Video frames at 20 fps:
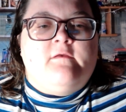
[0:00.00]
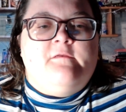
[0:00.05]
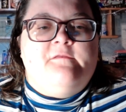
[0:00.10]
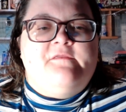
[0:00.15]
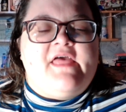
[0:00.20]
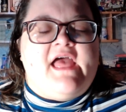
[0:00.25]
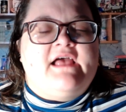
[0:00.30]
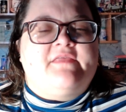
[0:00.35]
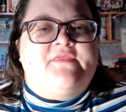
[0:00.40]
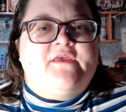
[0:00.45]

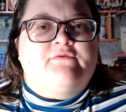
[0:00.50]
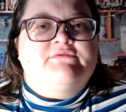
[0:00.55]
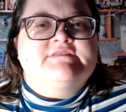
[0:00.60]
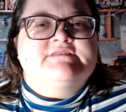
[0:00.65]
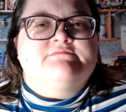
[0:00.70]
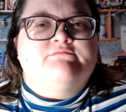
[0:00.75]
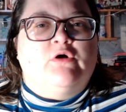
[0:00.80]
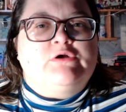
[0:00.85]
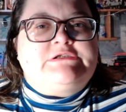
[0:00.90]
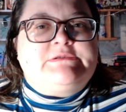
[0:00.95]
that there
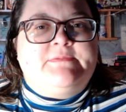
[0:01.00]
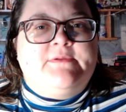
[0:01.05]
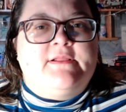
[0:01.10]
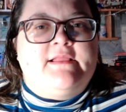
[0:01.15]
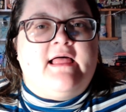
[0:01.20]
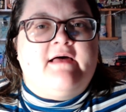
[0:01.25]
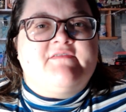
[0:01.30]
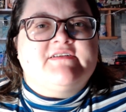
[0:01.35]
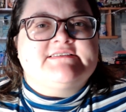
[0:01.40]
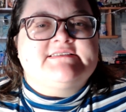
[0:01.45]
was multiple
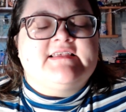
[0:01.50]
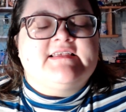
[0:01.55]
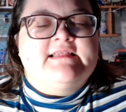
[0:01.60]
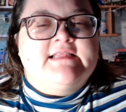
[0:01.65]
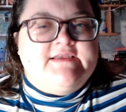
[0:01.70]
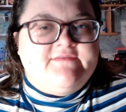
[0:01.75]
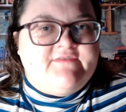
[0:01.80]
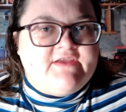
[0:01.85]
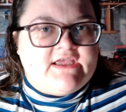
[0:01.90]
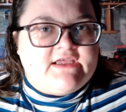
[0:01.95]
of us
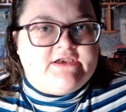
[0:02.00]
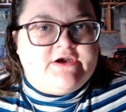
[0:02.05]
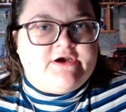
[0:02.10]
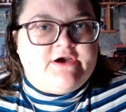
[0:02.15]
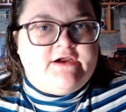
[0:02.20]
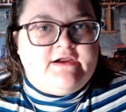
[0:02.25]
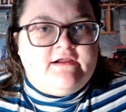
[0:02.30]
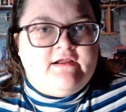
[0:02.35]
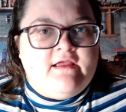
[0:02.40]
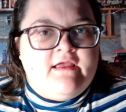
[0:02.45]
living in
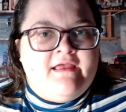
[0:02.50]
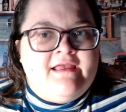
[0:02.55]
her